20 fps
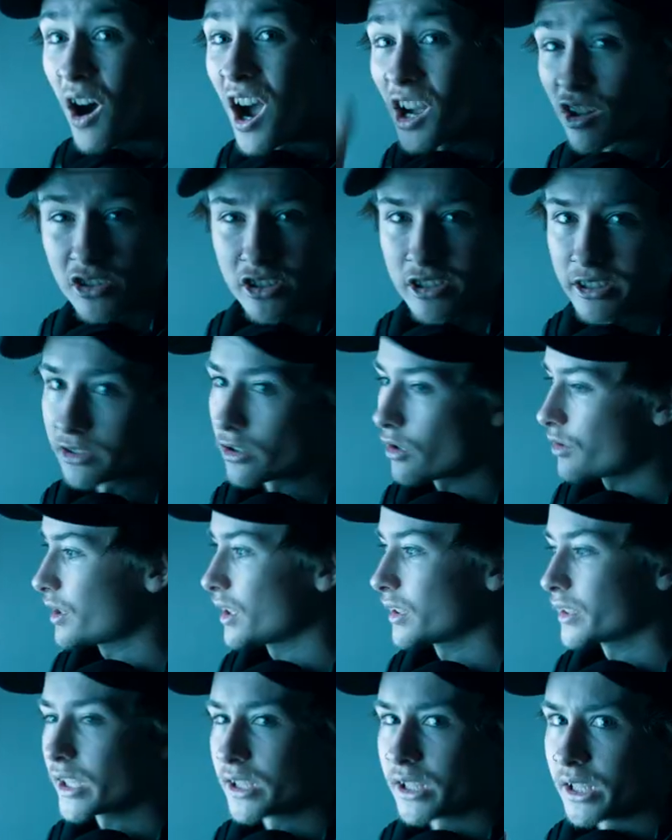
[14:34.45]
I honestly don't
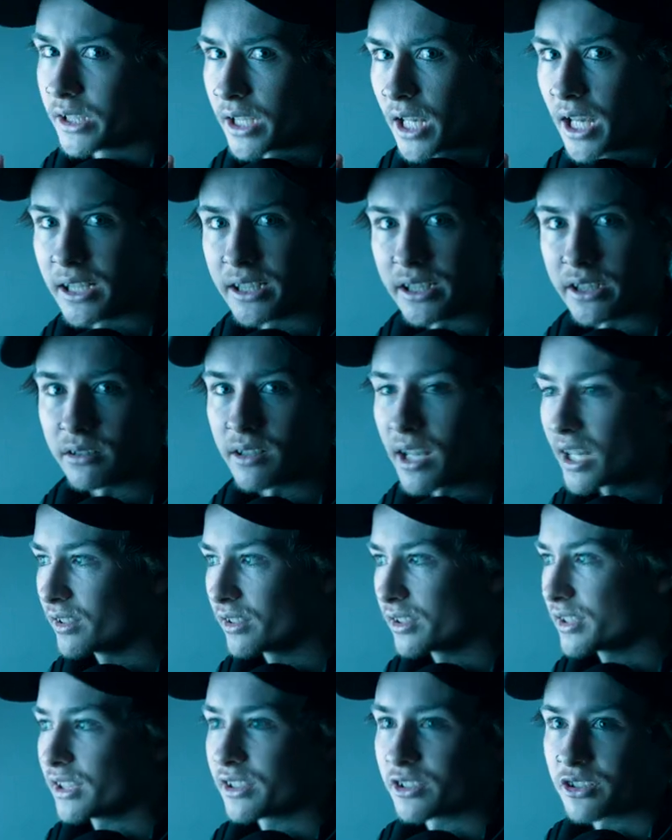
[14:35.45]
think they need any
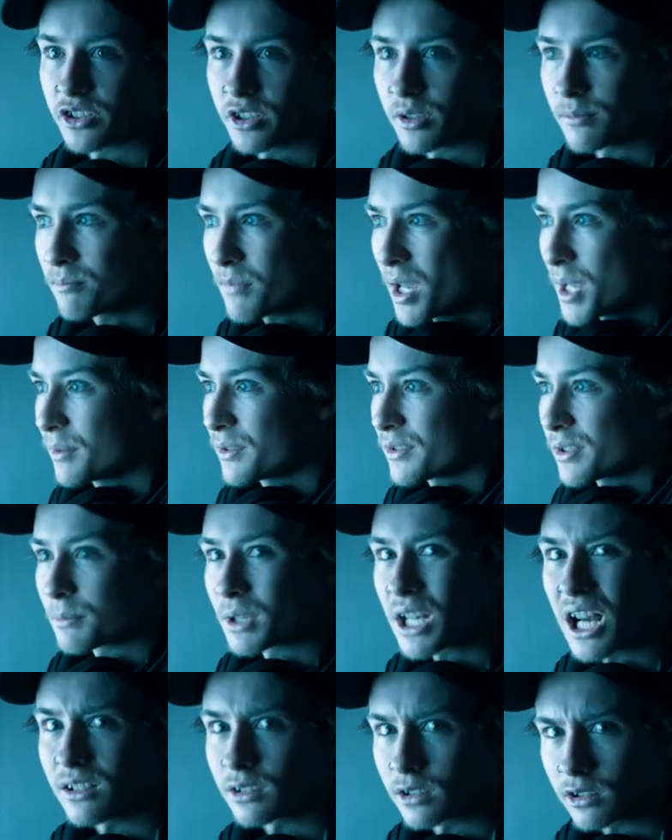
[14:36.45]
editing to them, maybe some
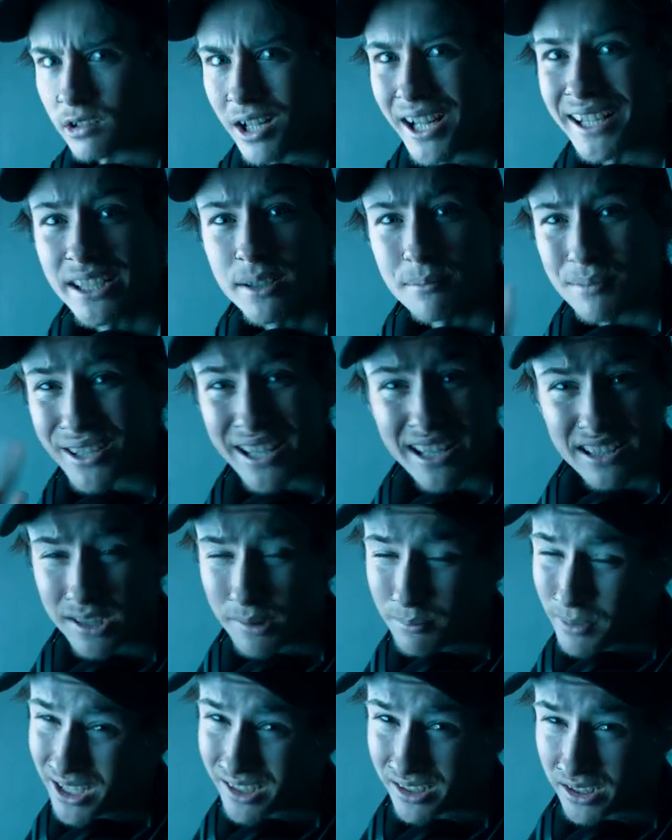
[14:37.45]
color grading, but that's
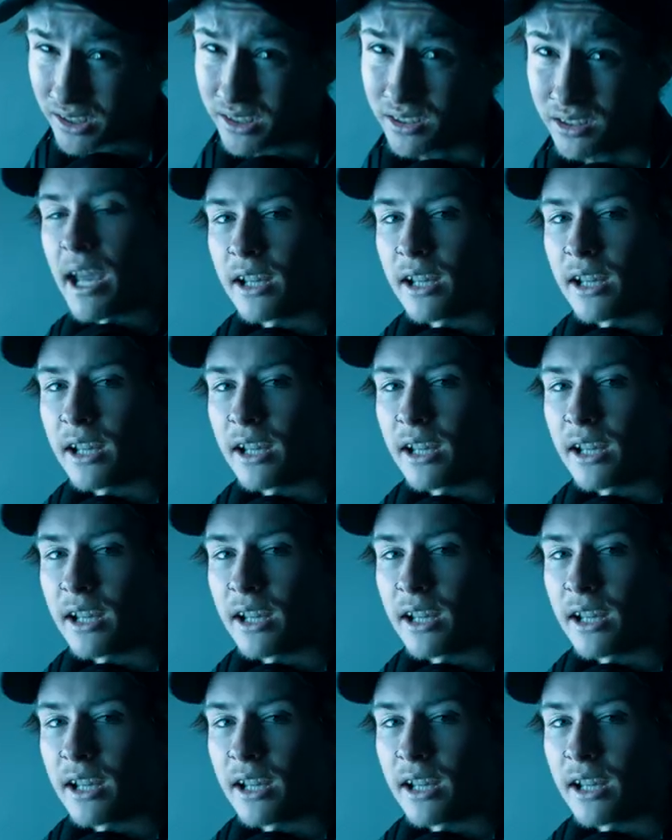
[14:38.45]
about it.